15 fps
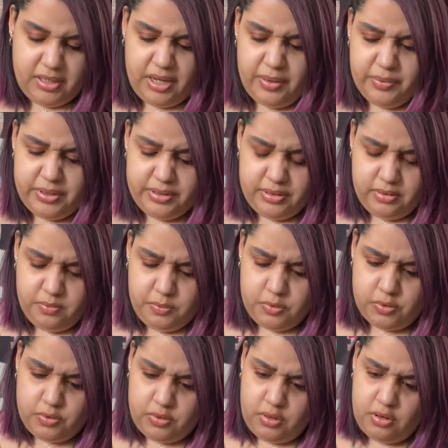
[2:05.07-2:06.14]
I would assume
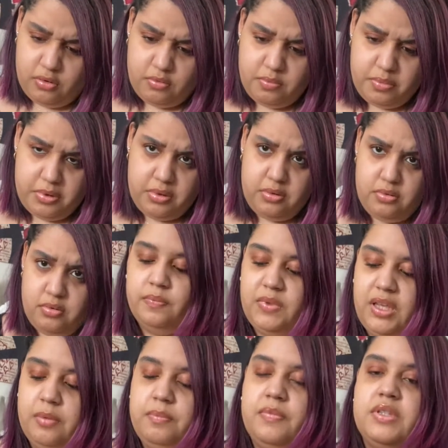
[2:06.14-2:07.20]
so, but
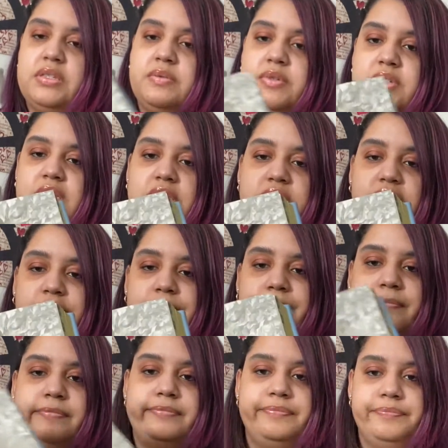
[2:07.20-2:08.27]
yeah, this one's signed too.
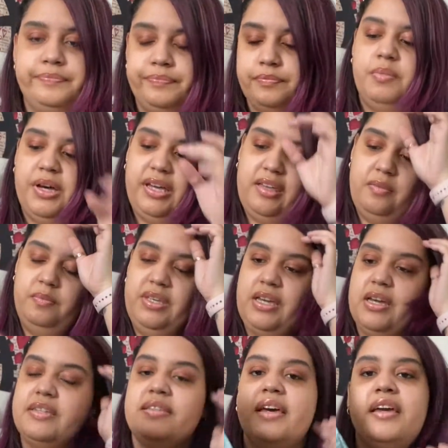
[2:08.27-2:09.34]
But
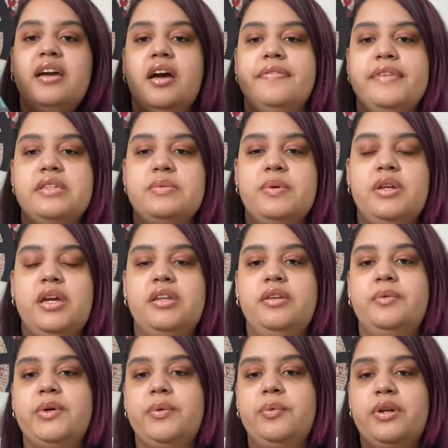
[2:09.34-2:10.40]
because I gotten this one, I
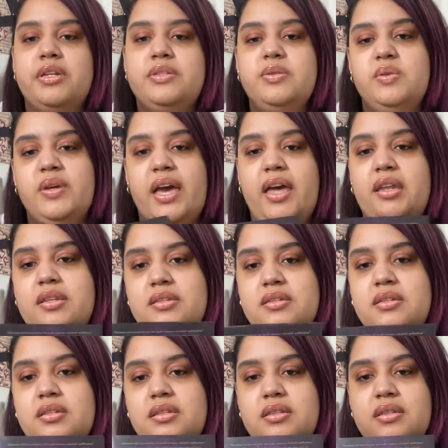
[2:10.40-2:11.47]
knew I wanted to get
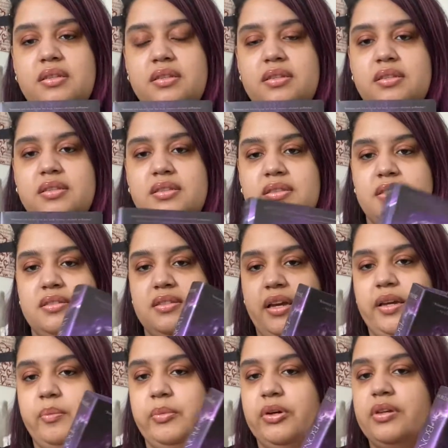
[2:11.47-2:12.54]
the
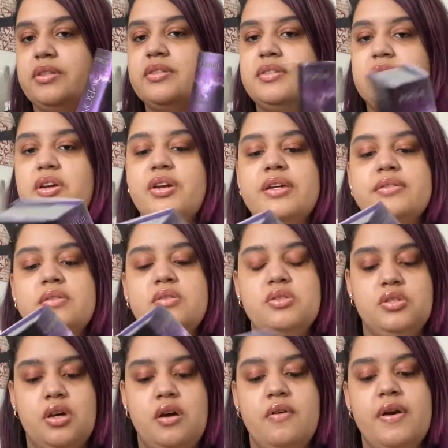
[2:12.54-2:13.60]
second book in the series.
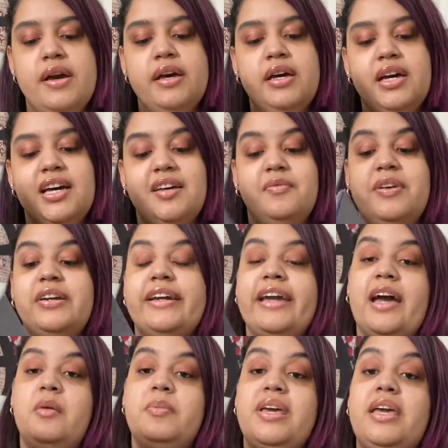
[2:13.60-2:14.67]
So I'm very
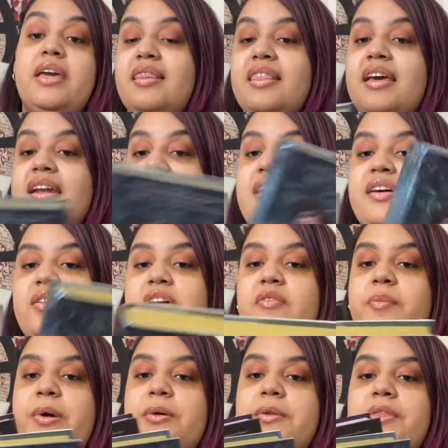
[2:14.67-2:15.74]
happy that I now have
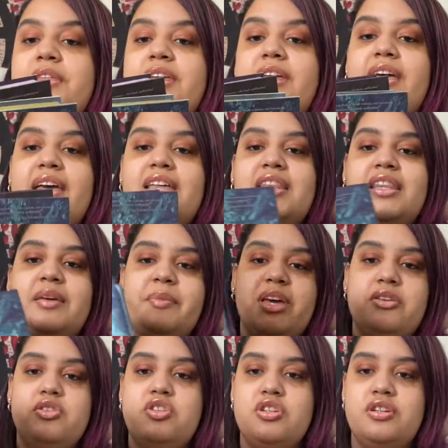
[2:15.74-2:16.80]
both and they match.